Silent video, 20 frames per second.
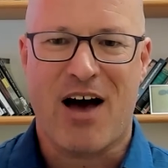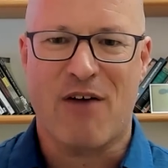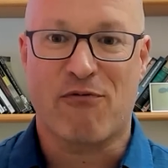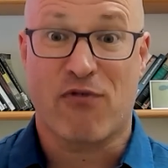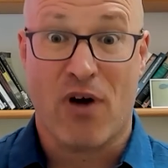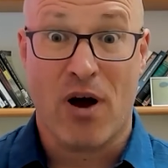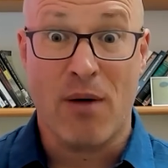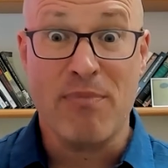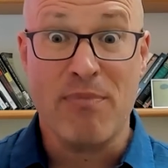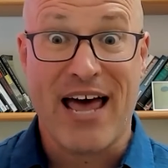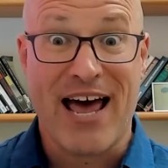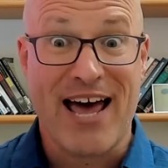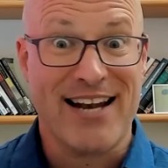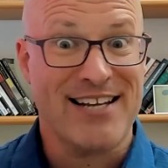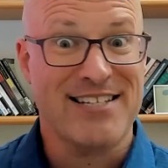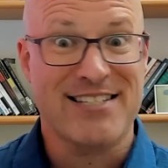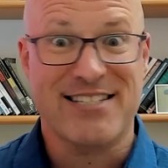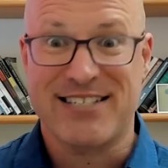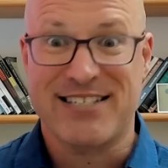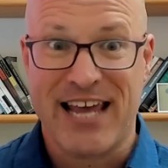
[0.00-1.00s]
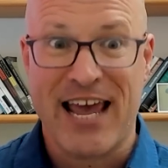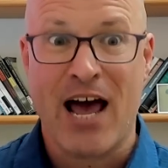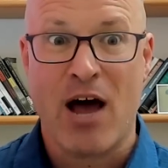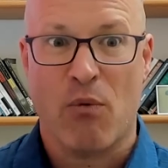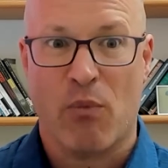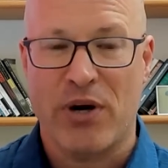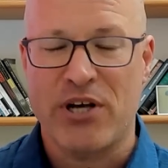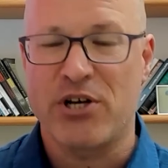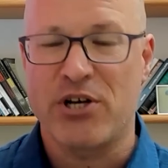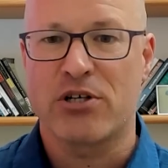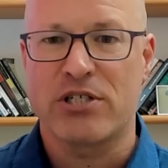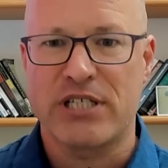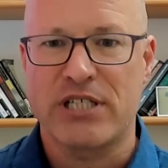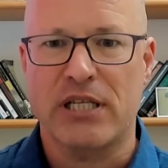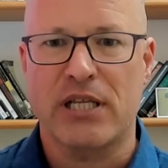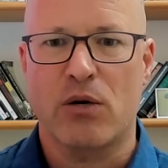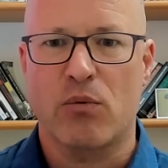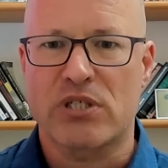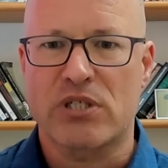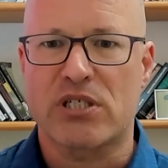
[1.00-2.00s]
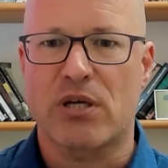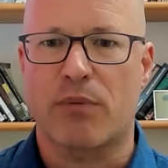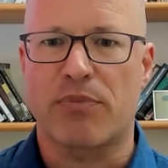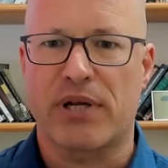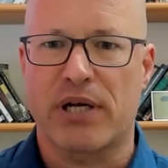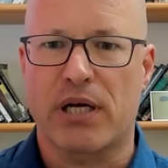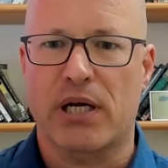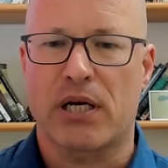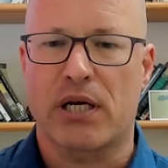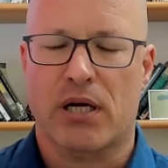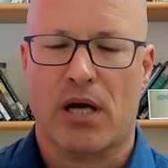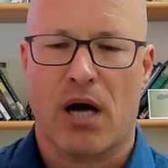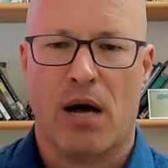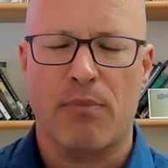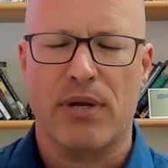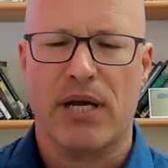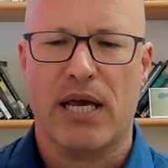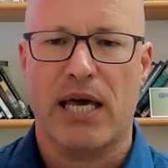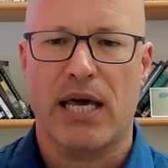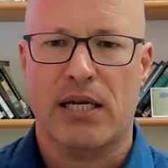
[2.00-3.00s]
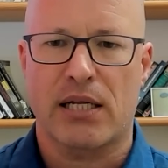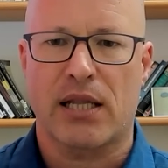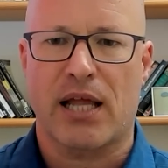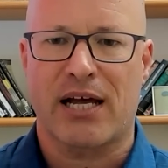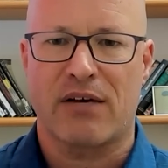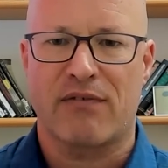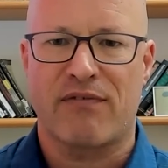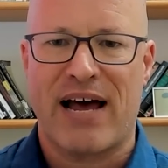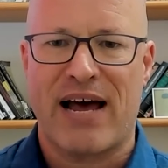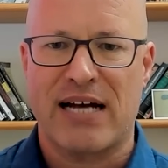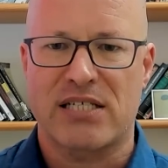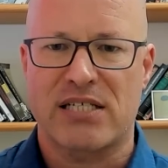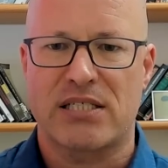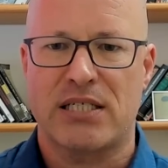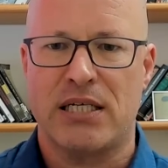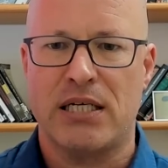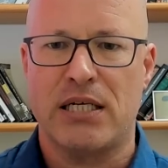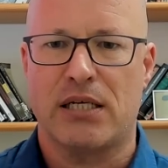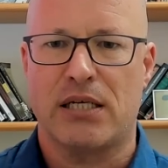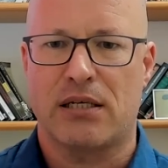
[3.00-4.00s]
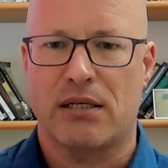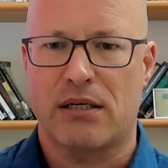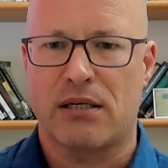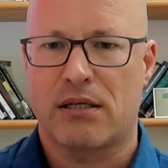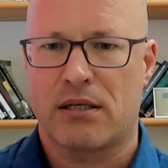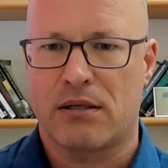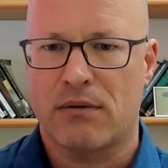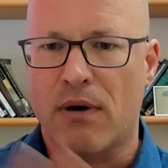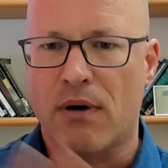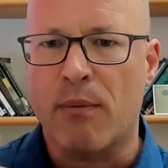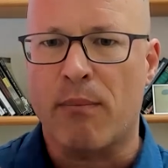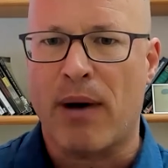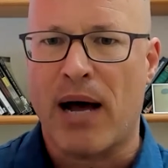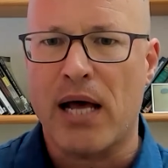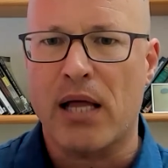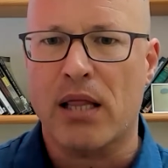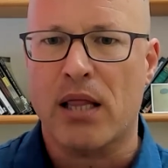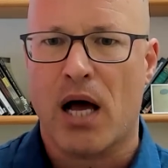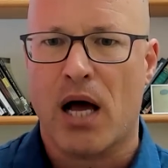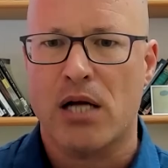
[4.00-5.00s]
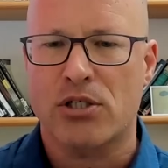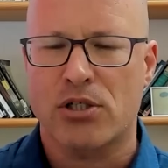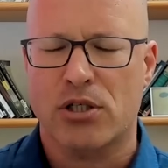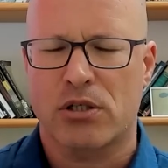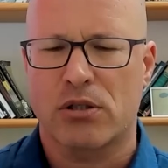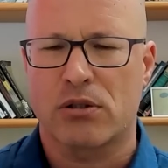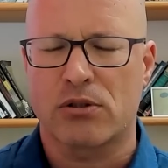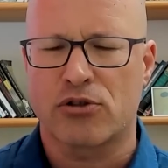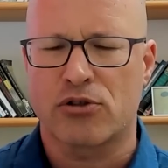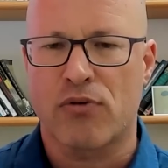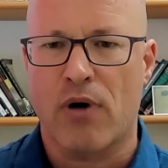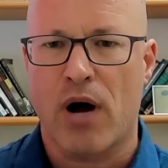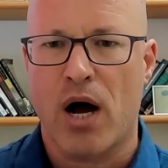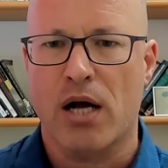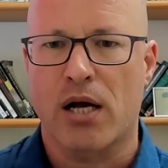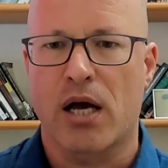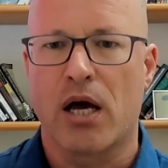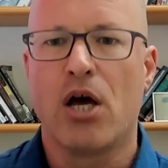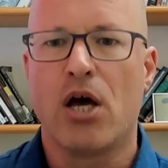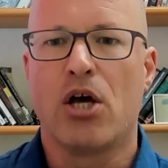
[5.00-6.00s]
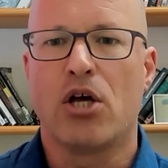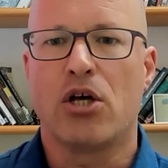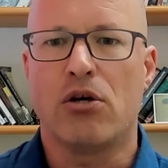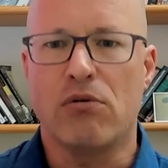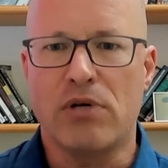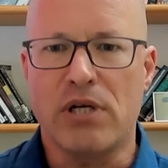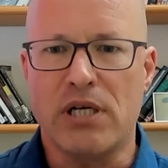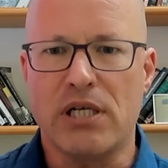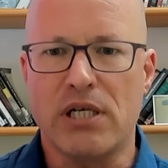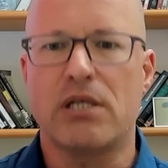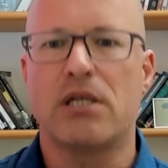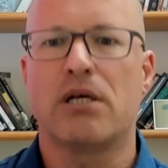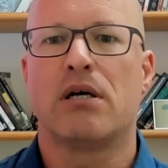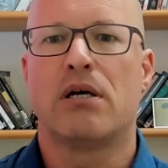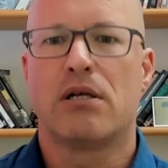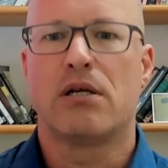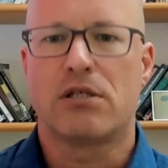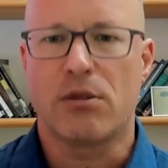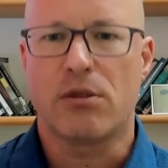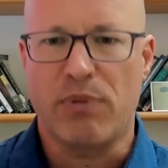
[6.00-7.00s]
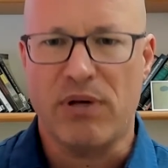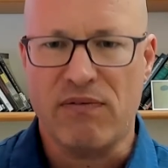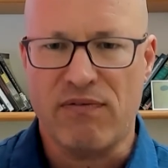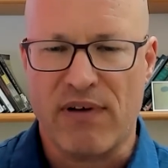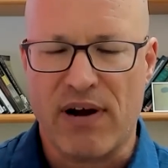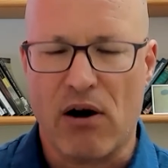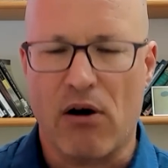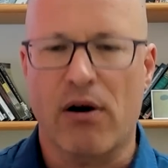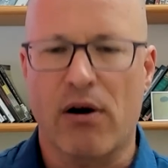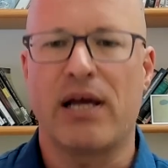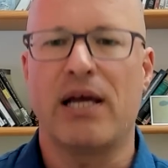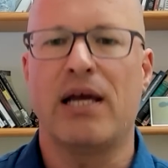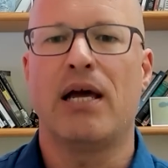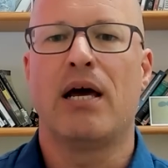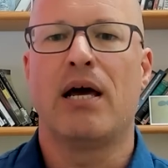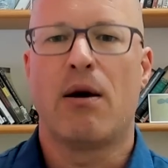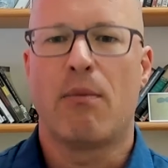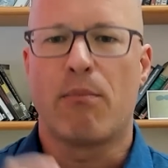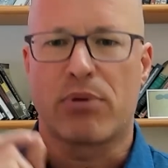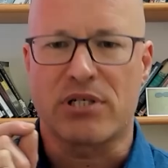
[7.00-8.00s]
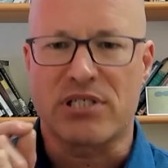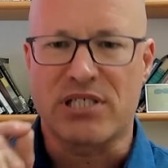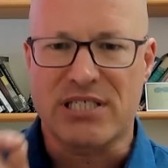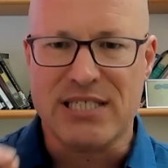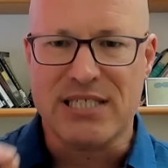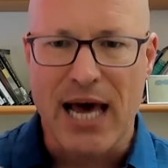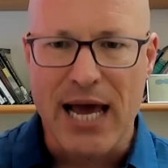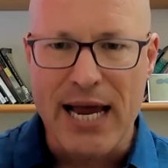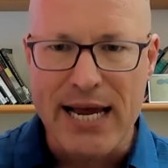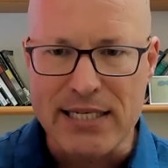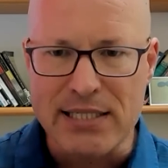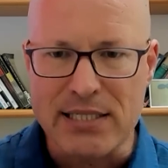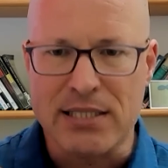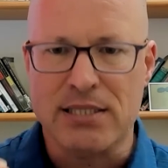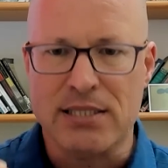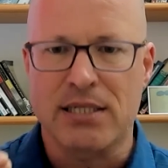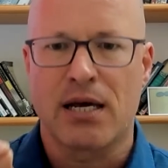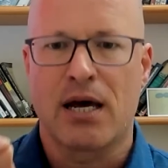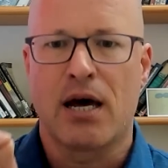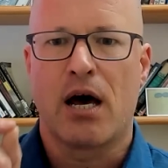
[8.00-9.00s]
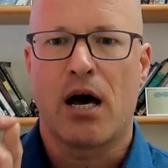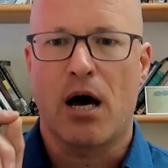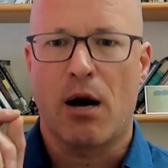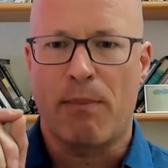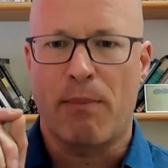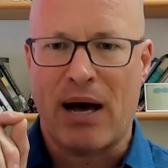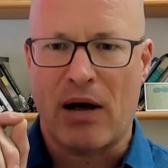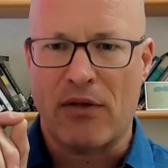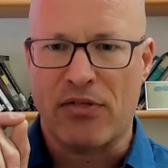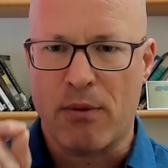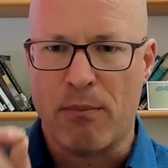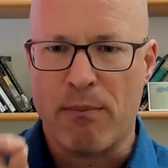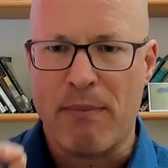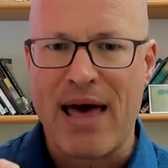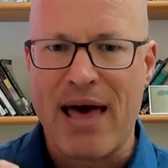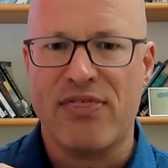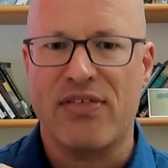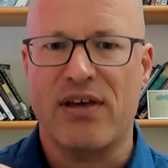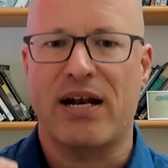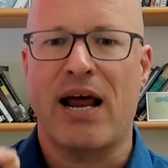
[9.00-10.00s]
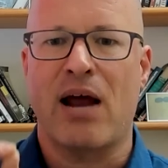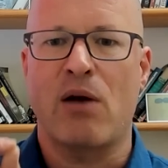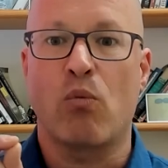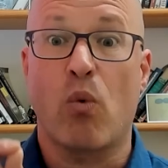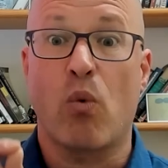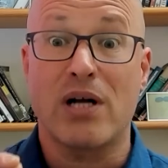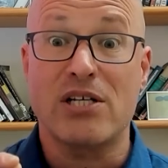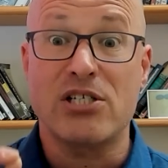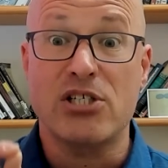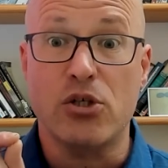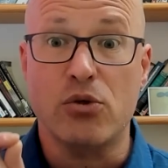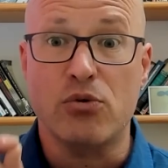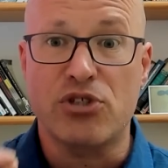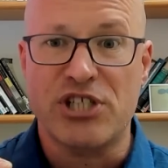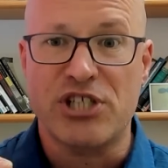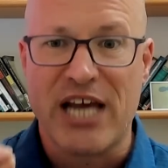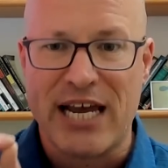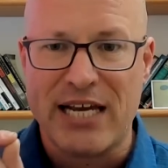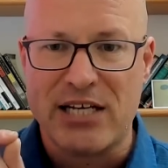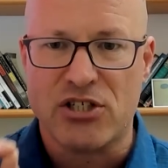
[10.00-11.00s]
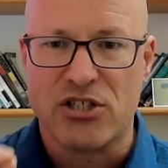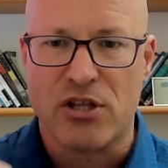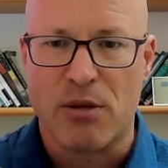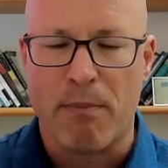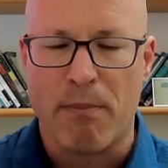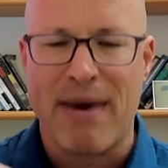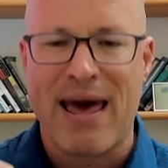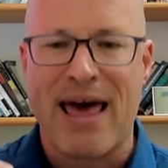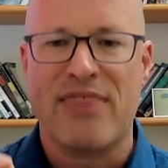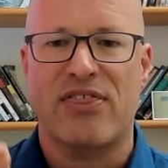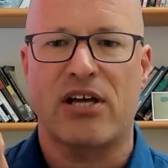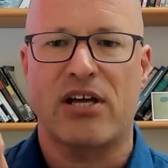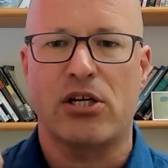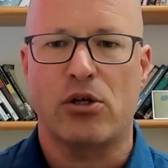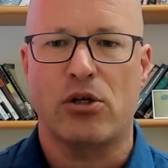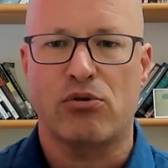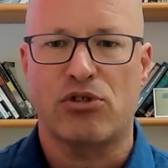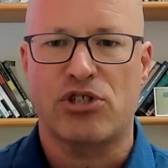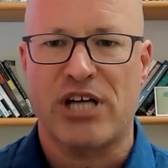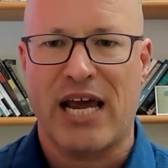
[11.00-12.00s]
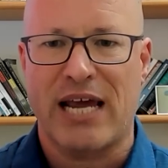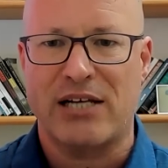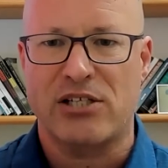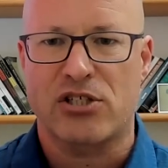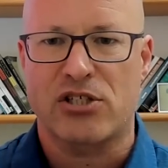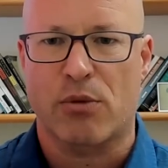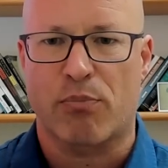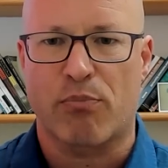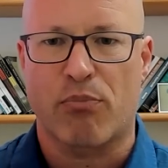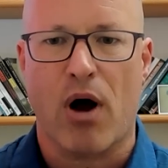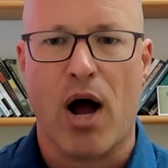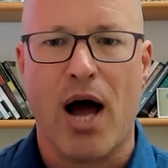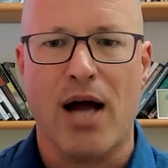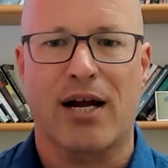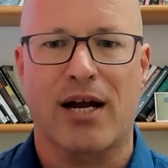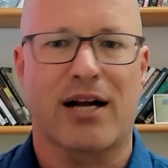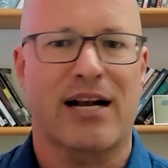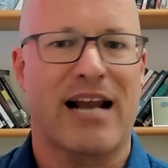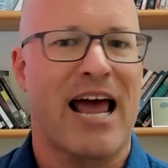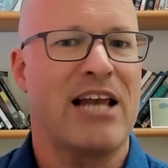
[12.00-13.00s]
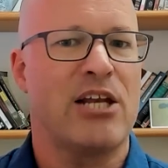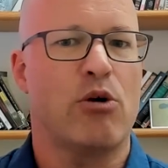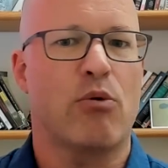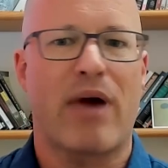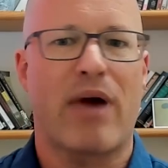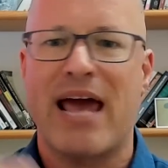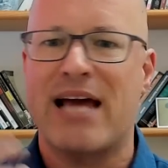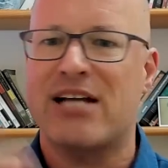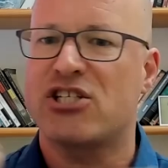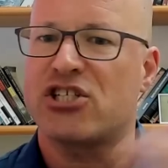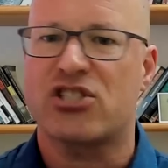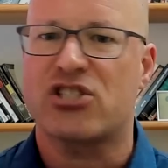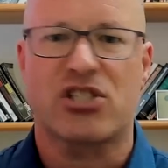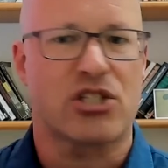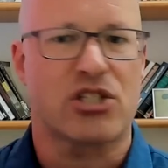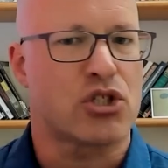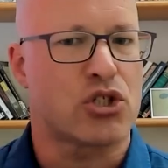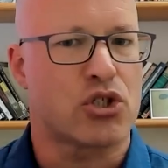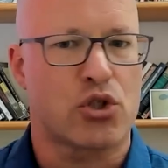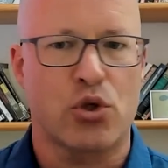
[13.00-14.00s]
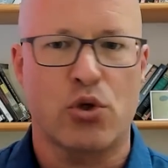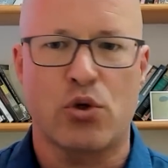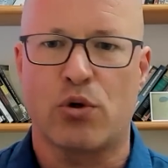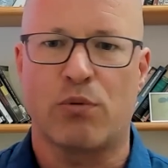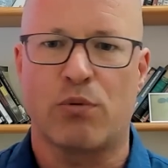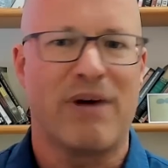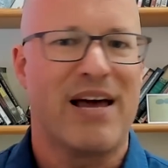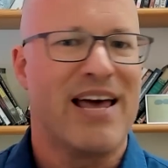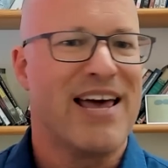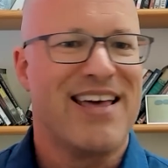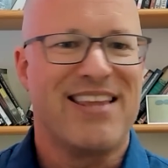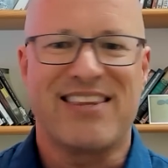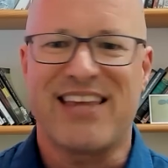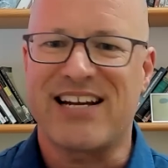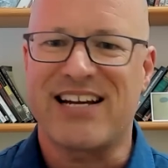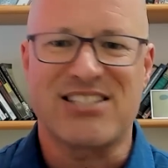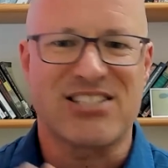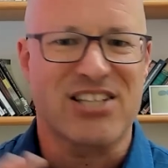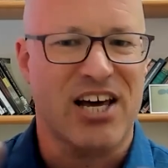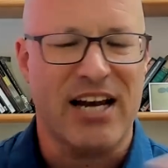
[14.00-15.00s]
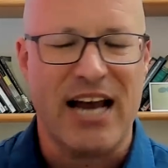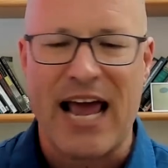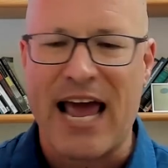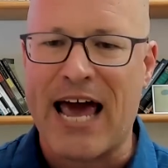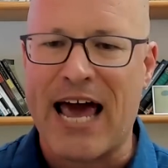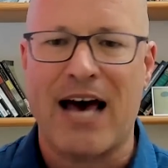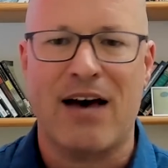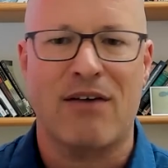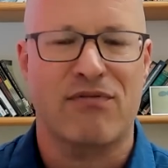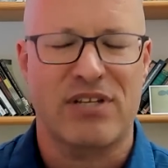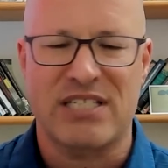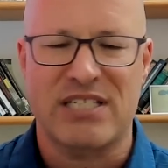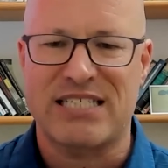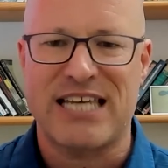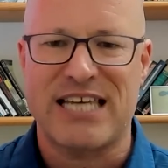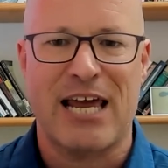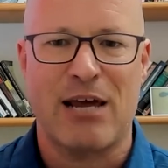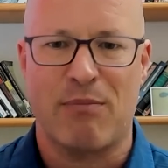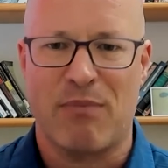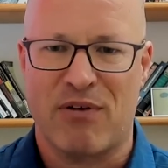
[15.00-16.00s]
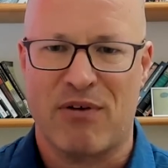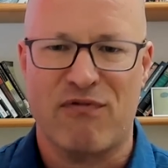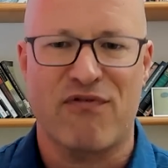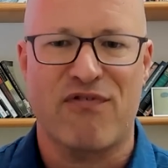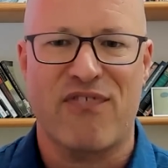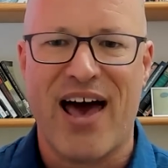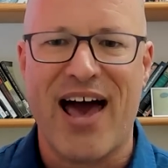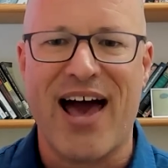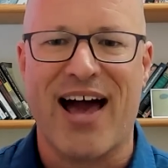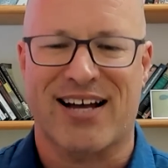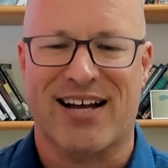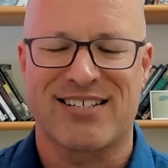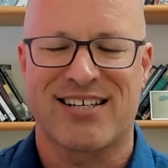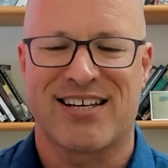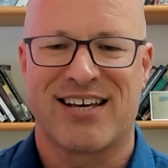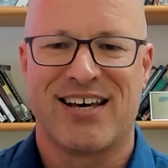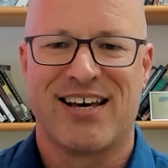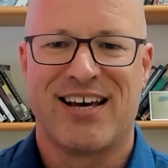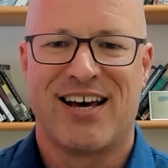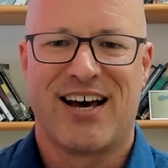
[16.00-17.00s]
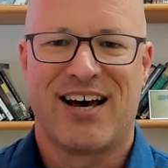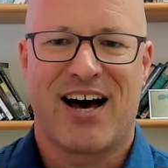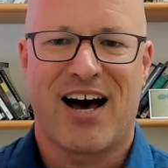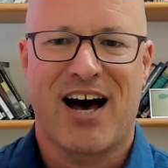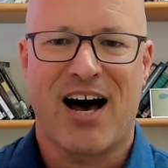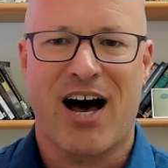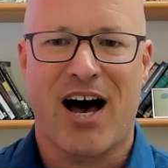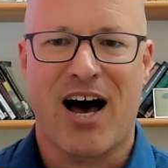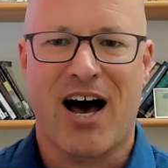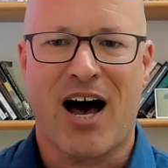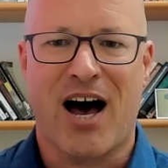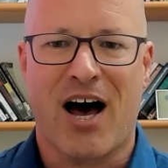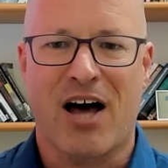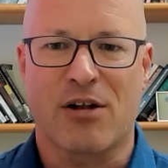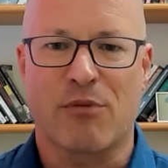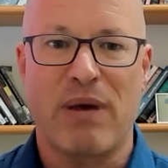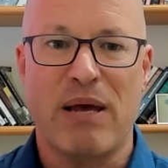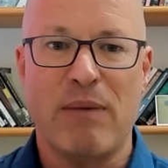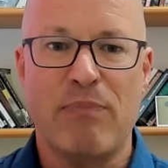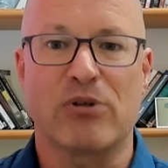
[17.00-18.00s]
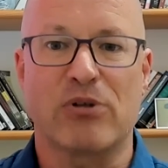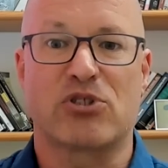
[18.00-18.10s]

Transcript: from that is, yeah, when you're dealing with something complicated like a vaccine, a biological drug, you need to be very precise about the method. And once you change the method, you change the product. And you can't just assume that it's going to have the same effect on people.